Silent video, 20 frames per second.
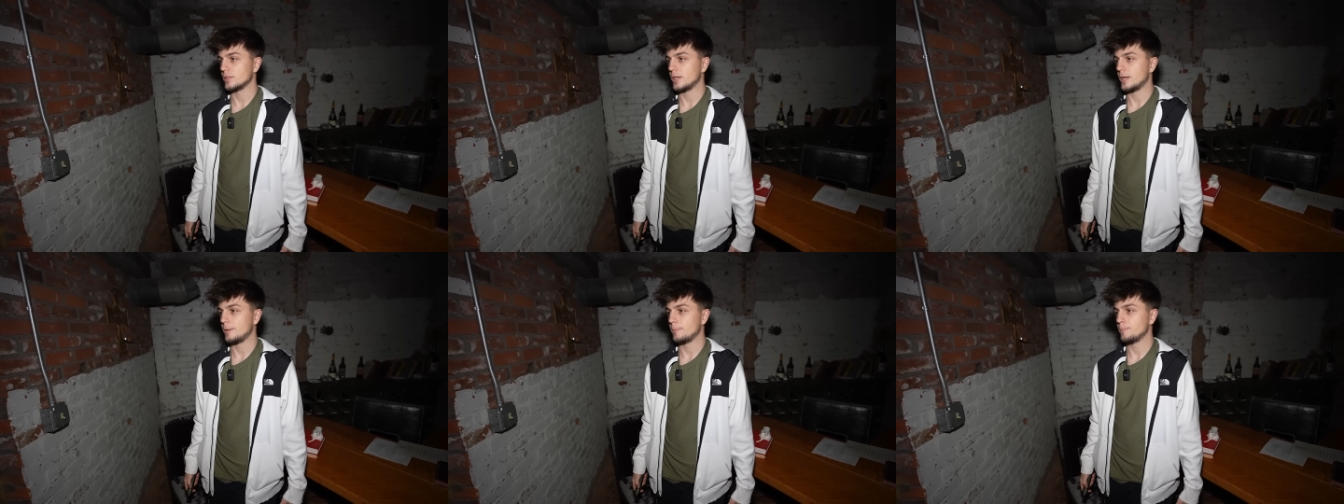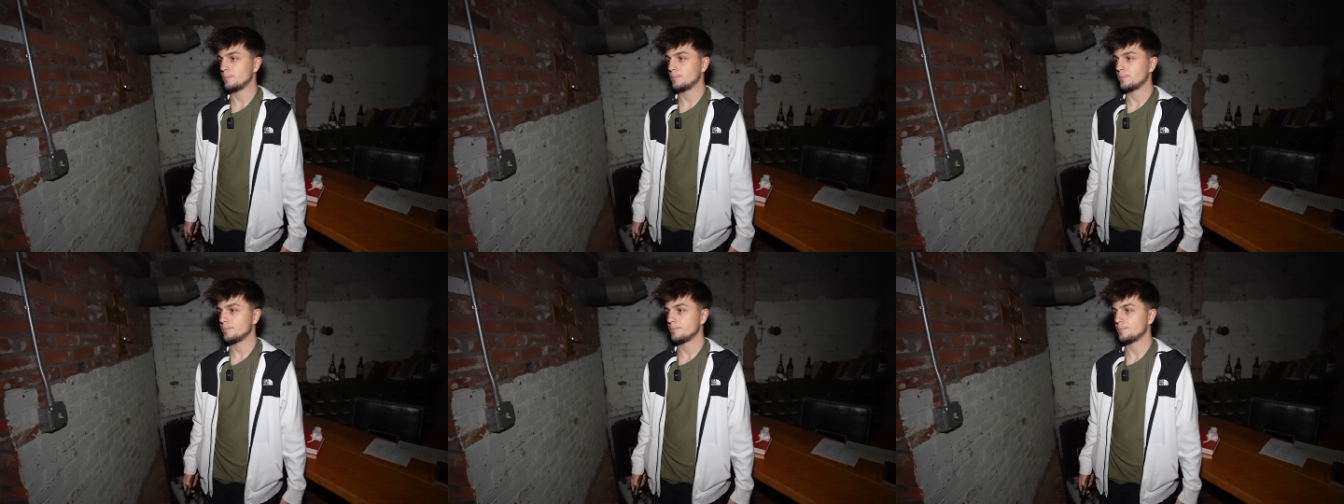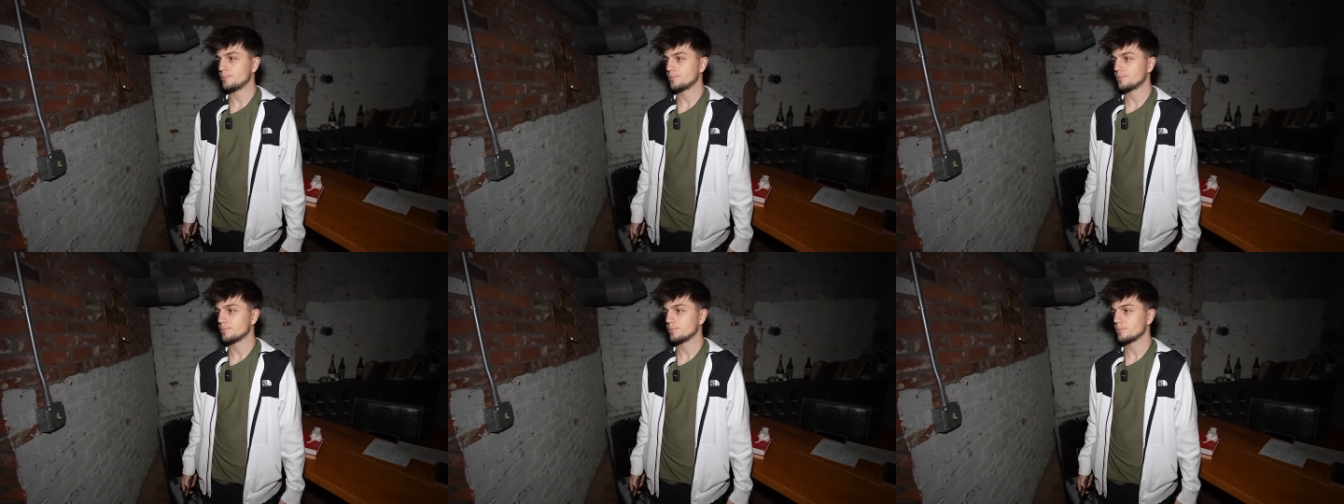that.
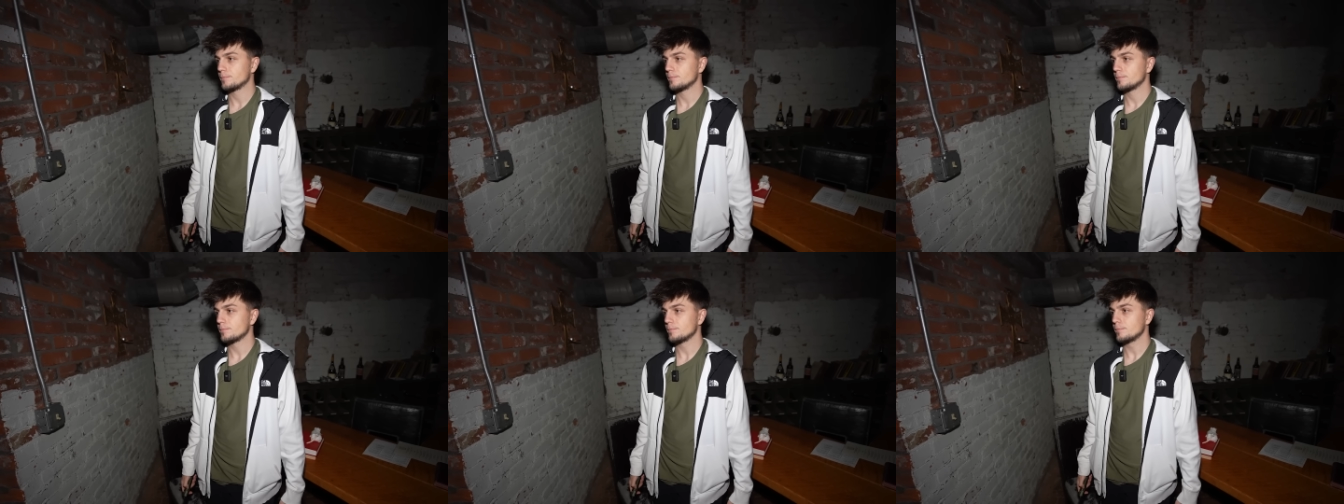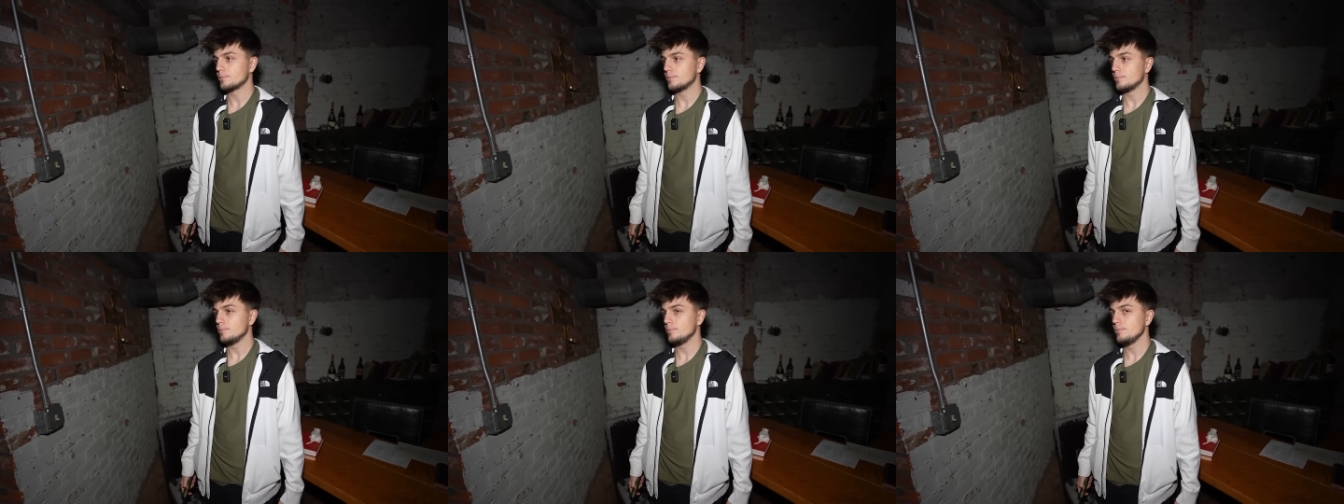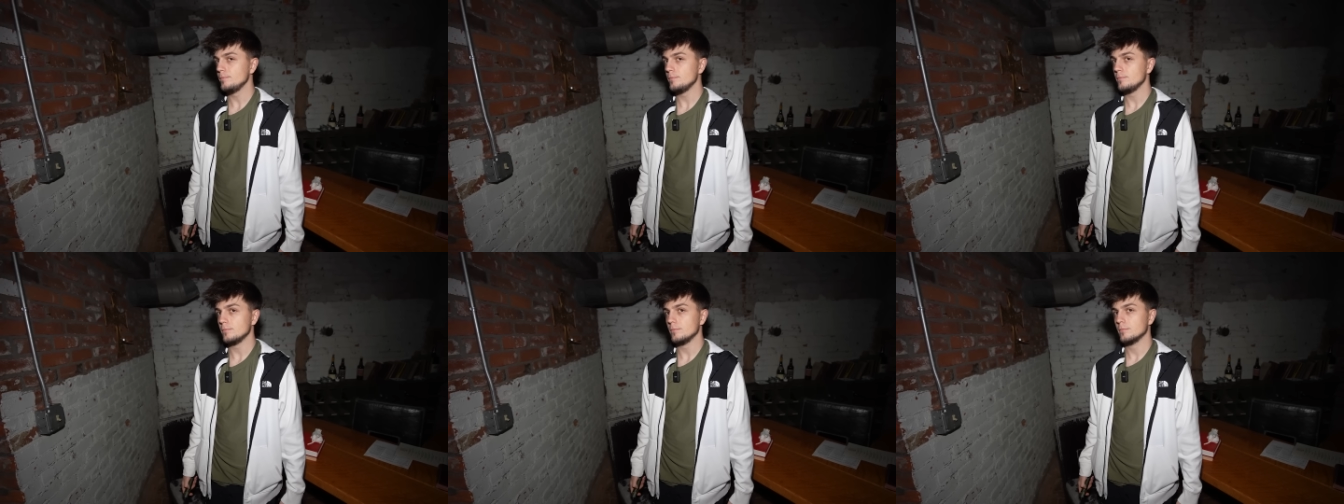
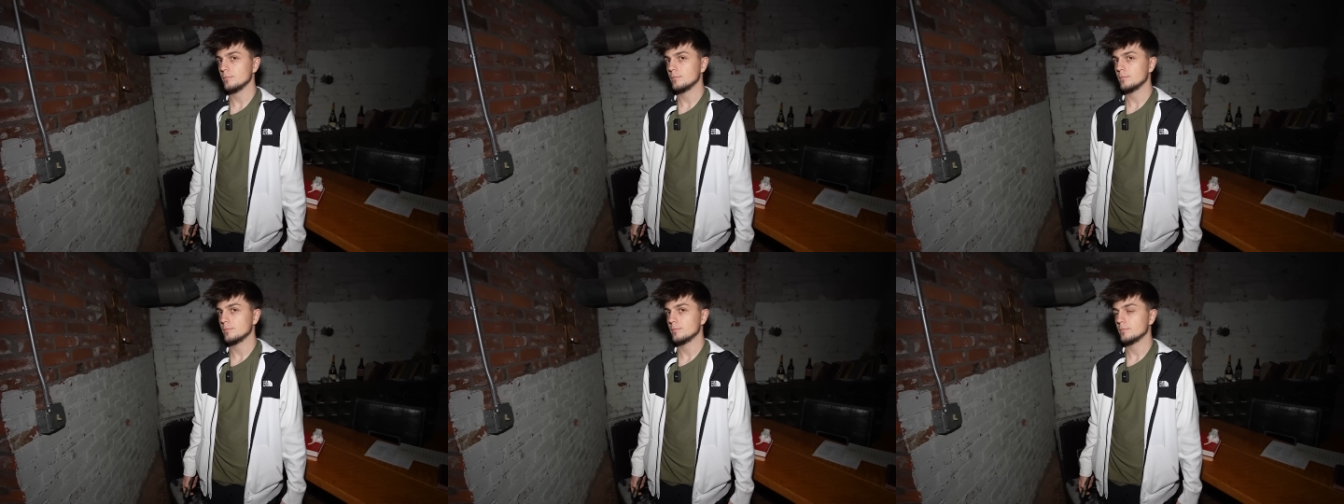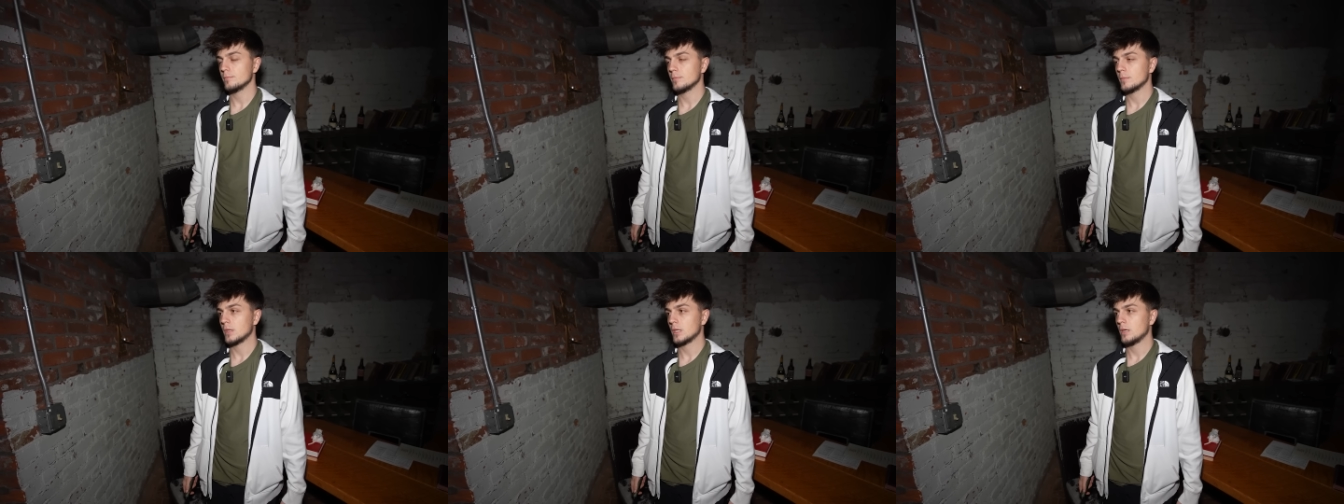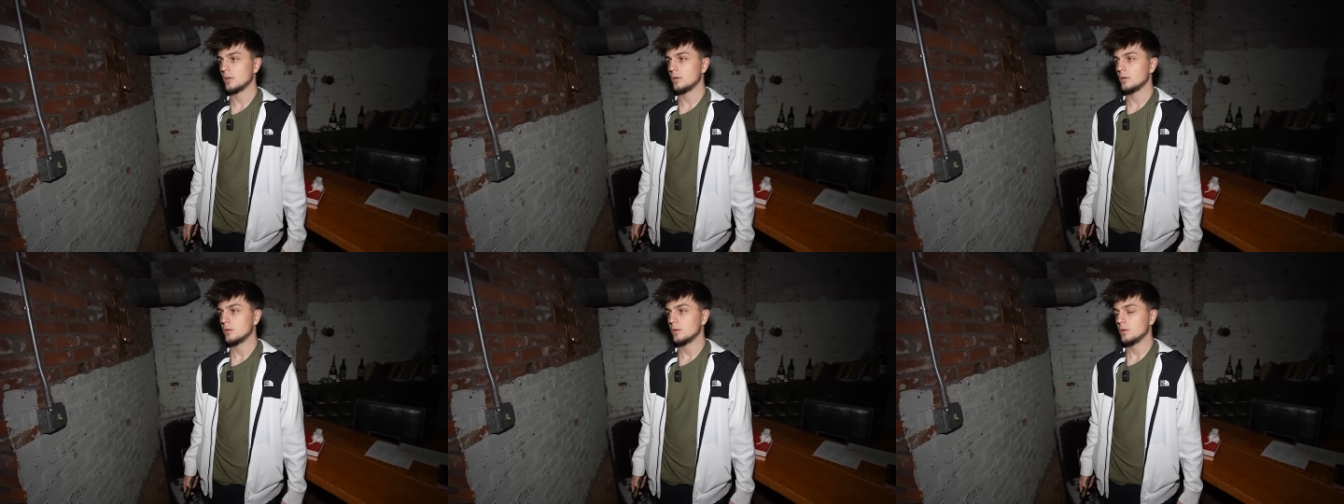Yep.
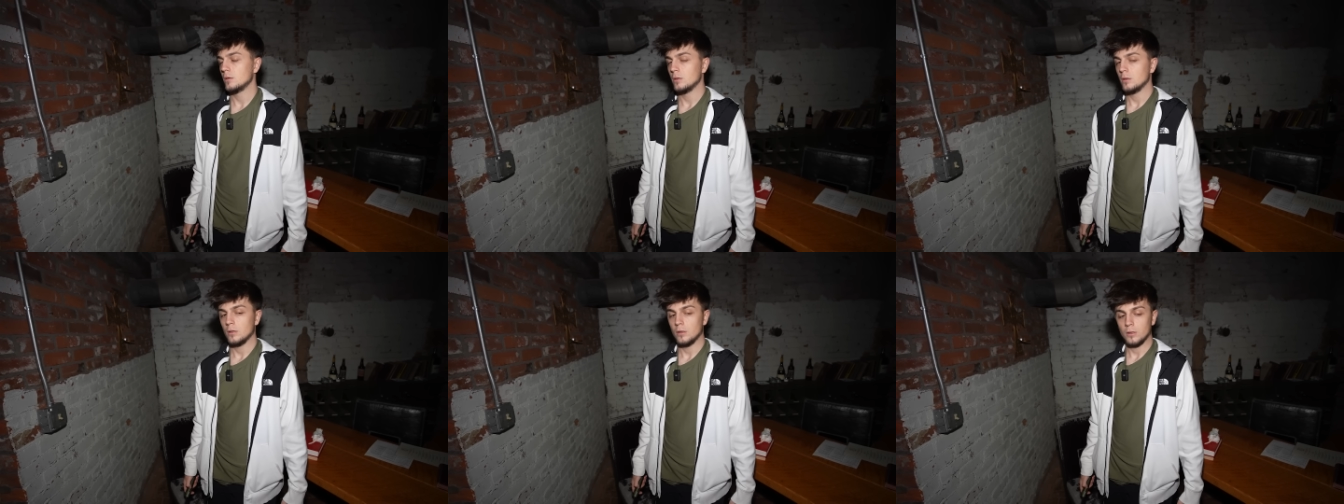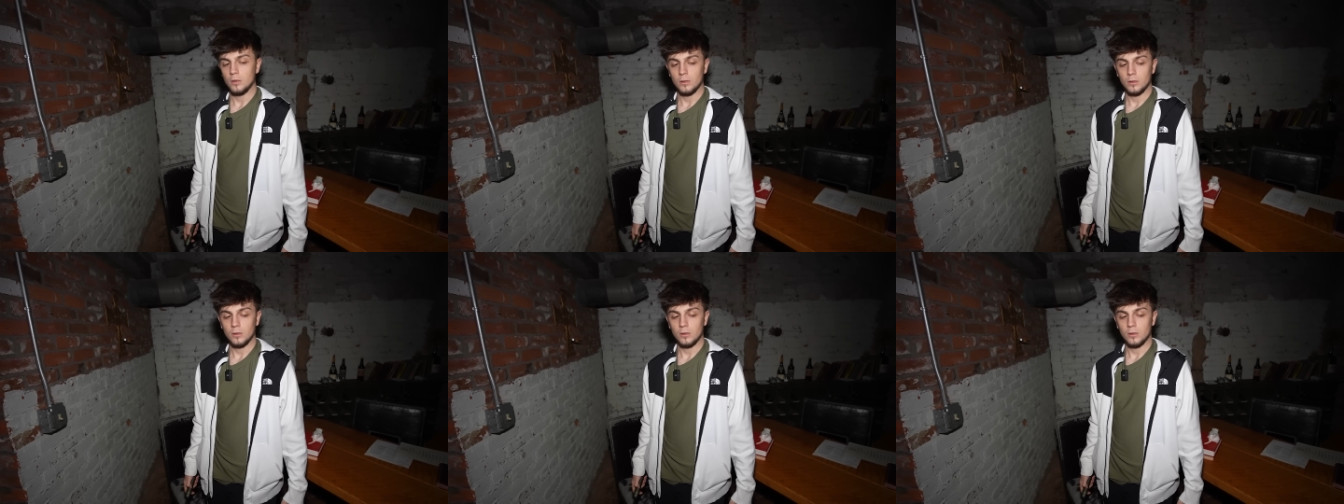A